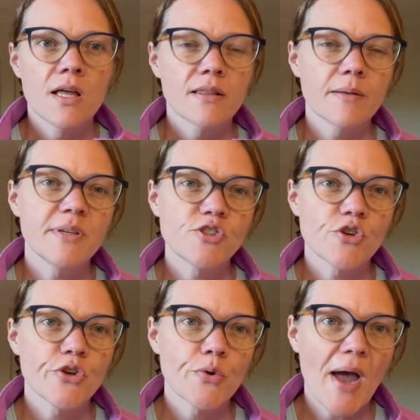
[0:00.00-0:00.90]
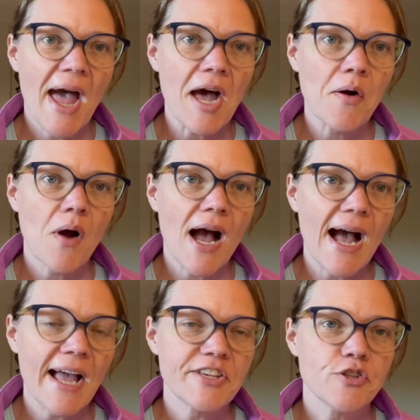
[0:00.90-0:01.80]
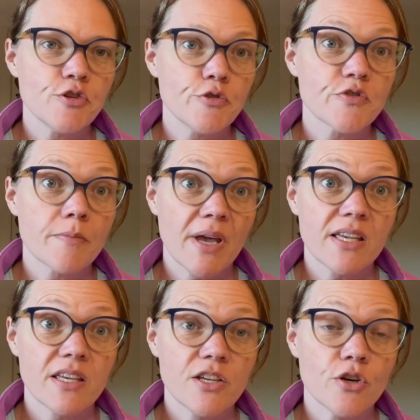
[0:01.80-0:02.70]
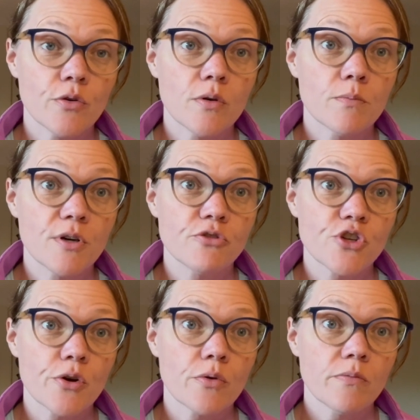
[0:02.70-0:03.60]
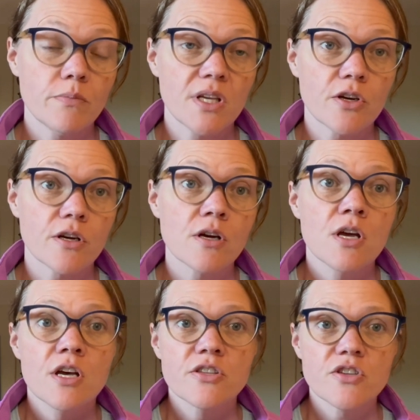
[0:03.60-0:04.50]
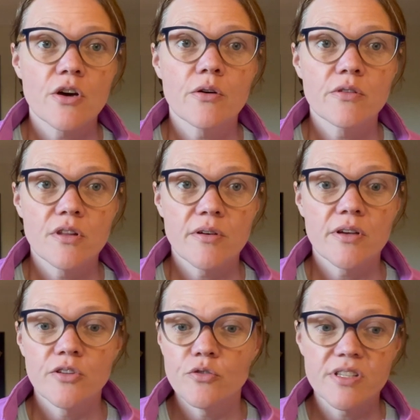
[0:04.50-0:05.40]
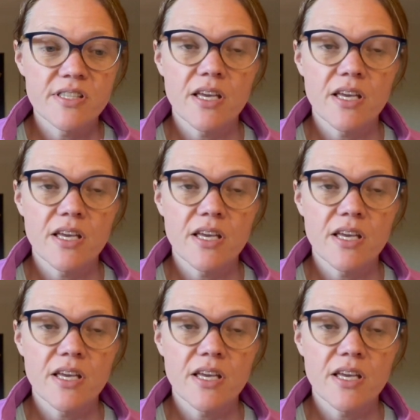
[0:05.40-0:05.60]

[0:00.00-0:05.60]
Let me show you how I use my Keto Mojo meter. So you can see